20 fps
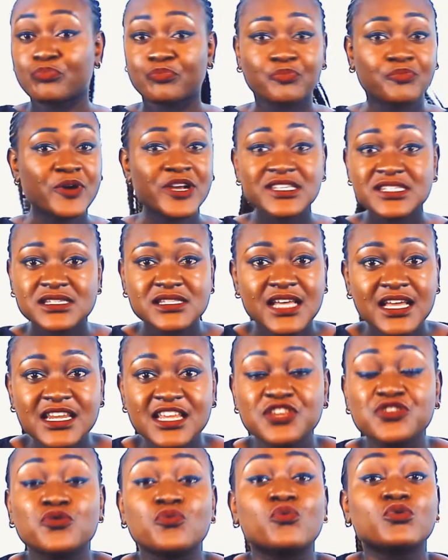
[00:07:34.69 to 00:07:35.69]

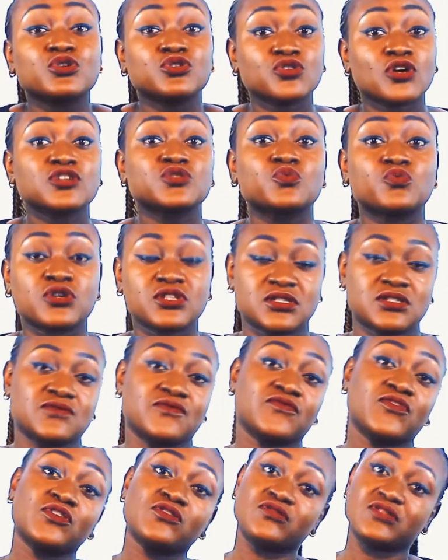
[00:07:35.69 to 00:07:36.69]
Personally, you would not want to
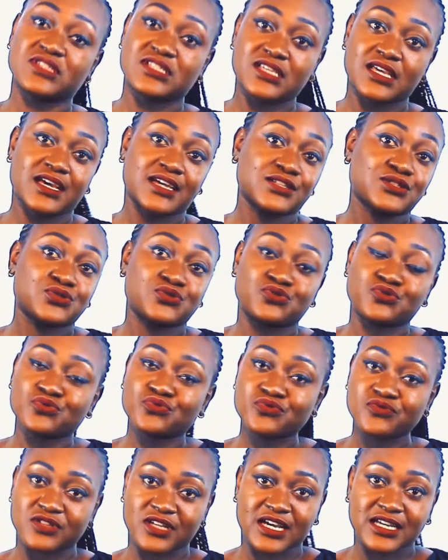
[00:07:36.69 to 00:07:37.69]
volunteer to
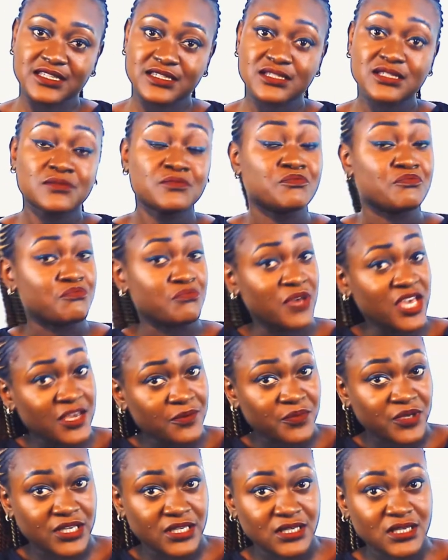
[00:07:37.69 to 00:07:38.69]
do that,
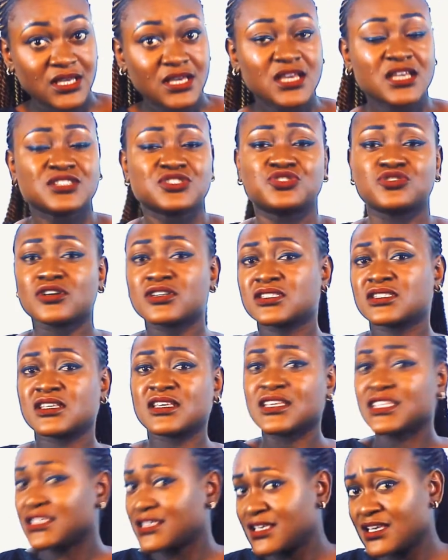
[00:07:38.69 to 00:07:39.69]
maybe, just
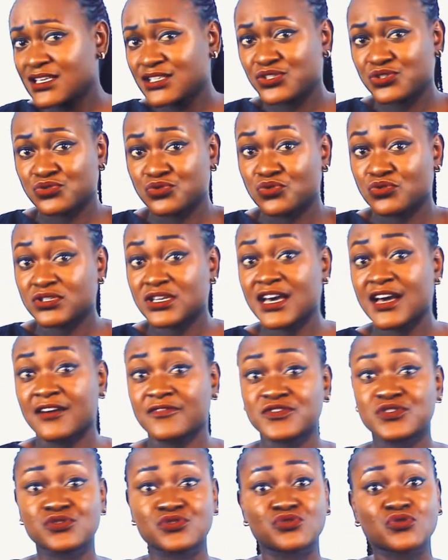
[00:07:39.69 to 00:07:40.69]
in case you don't
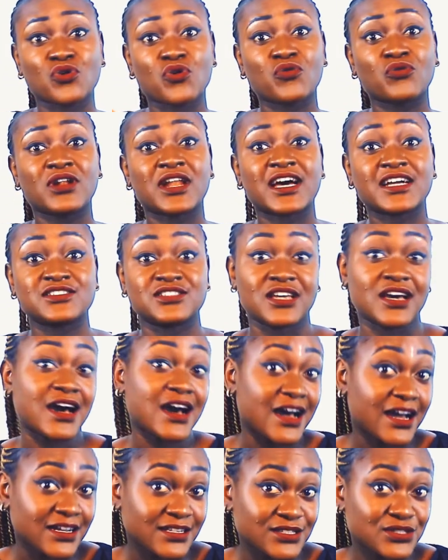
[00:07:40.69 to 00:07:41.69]
have so large a
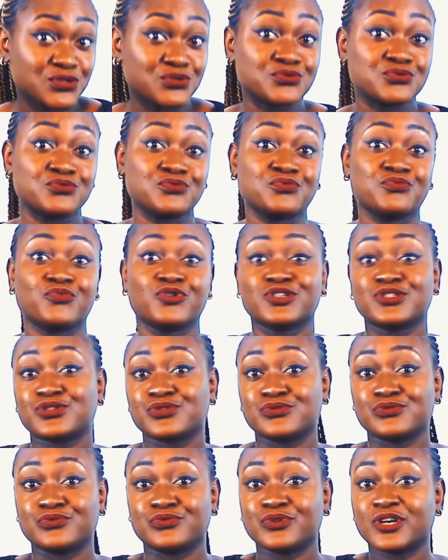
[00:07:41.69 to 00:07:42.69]
heart to want
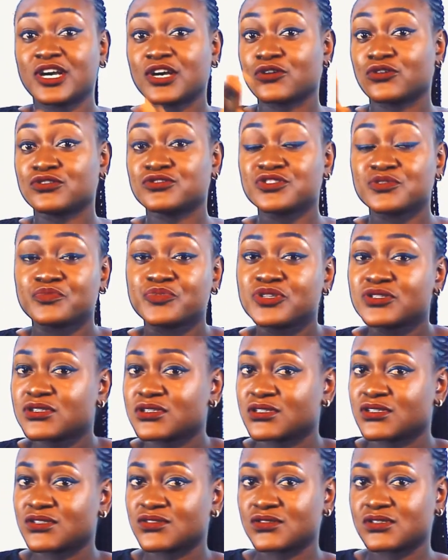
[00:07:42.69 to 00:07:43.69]
to contribute to
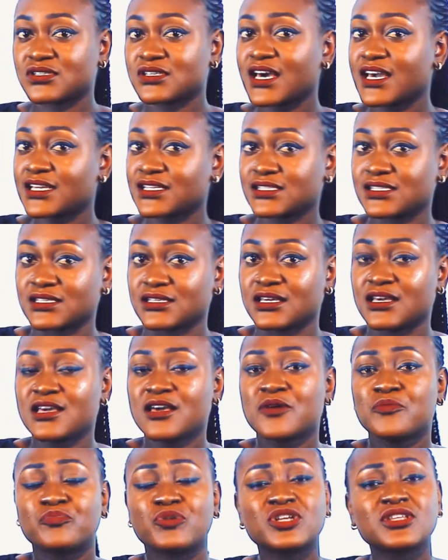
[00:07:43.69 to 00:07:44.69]
the society.
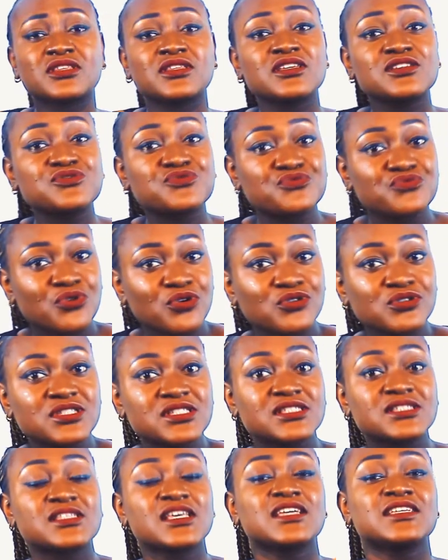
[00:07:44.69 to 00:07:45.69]
But these
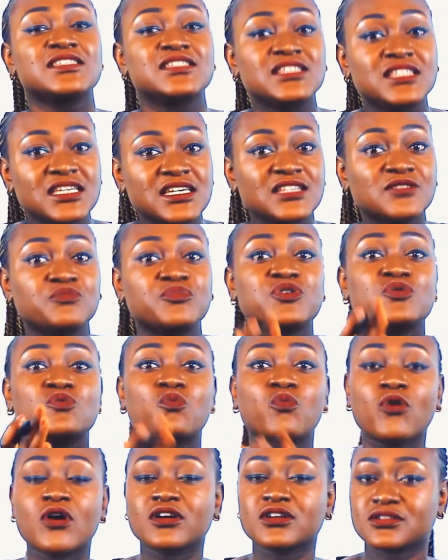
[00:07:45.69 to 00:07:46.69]
roads need be
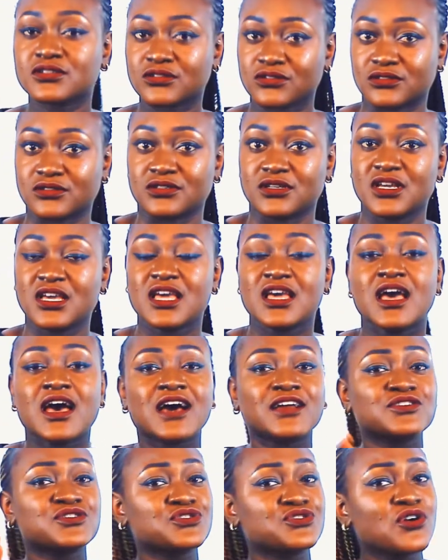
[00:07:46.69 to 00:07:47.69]
worked on.
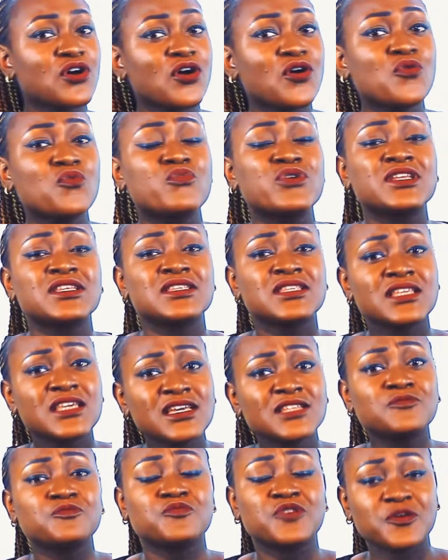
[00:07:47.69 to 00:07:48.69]
And so we
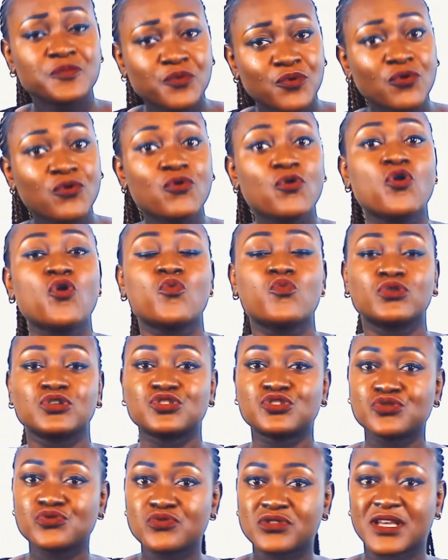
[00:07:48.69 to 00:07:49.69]
need people who
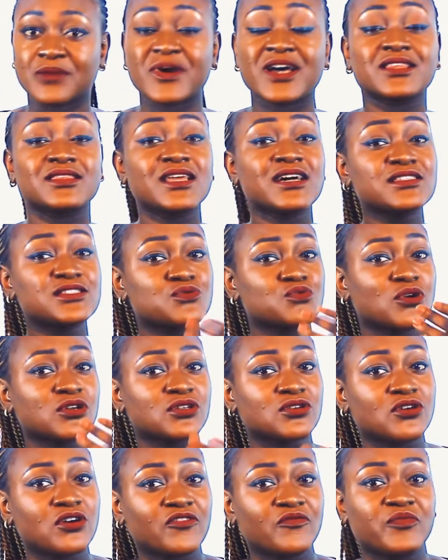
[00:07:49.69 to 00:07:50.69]
would do them. And that's
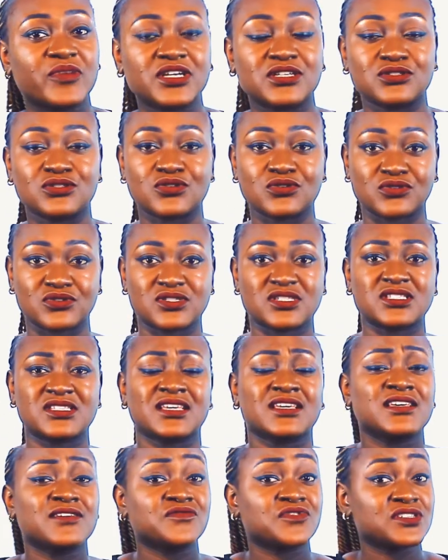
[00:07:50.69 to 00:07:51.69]
what government does. They
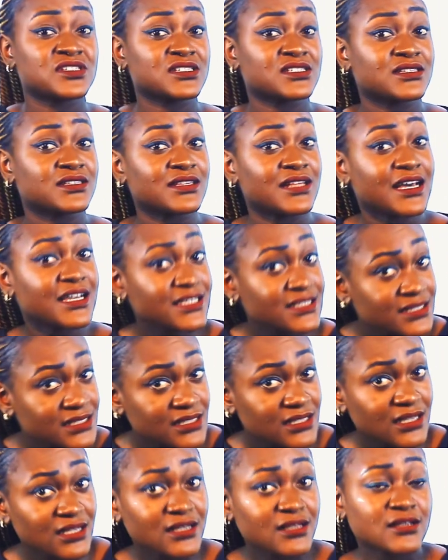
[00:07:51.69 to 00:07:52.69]
give us
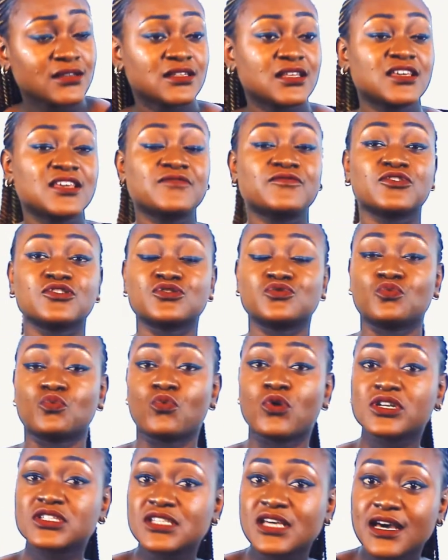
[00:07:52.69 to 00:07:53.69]
light, they give us
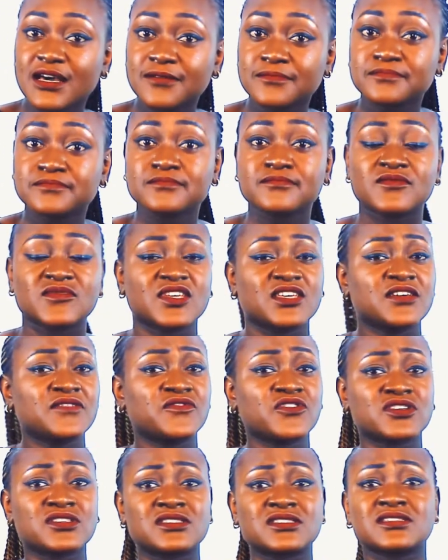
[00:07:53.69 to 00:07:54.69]
water, they give
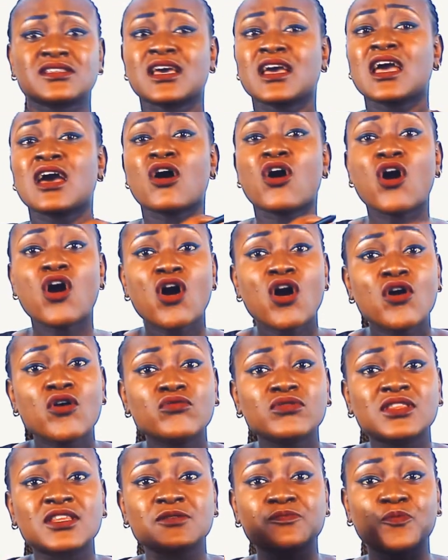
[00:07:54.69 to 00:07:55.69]
us
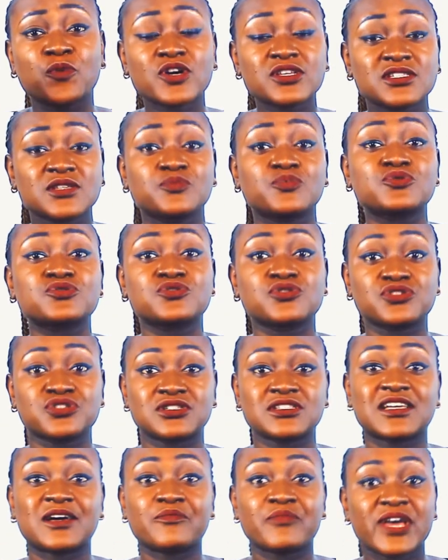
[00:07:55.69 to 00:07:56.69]
all the possible
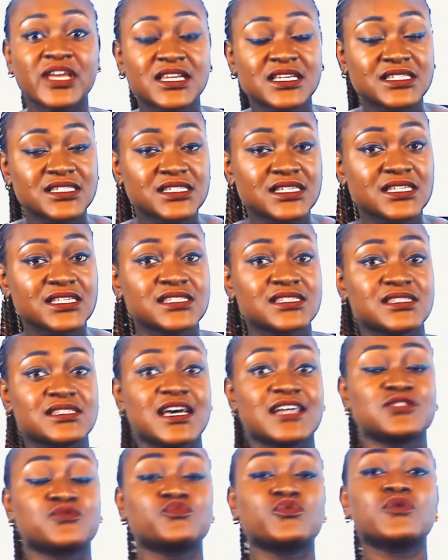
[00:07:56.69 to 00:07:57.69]
social amenities
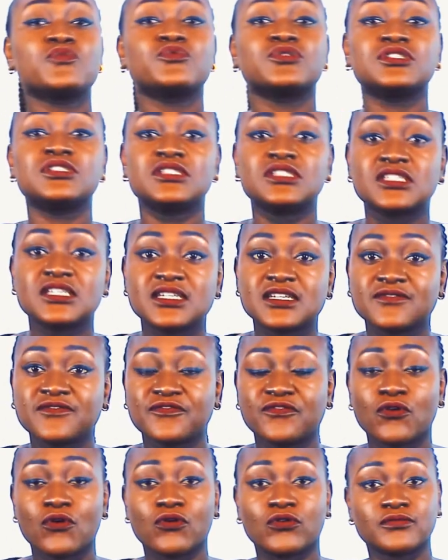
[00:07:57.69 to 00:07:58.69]
that we would need
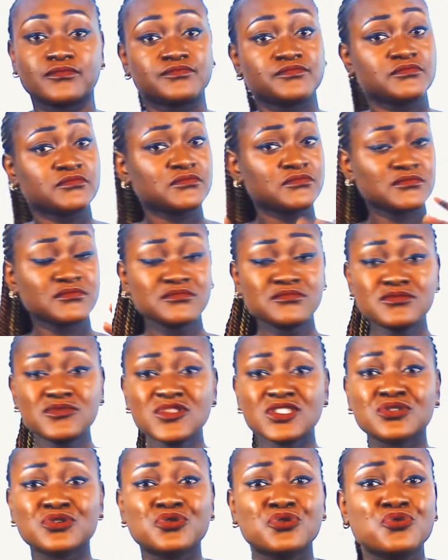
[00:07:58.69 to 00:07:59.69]
for
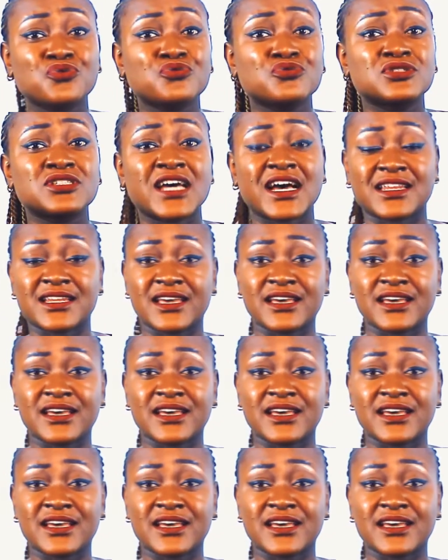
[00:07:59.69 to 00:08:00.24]
good and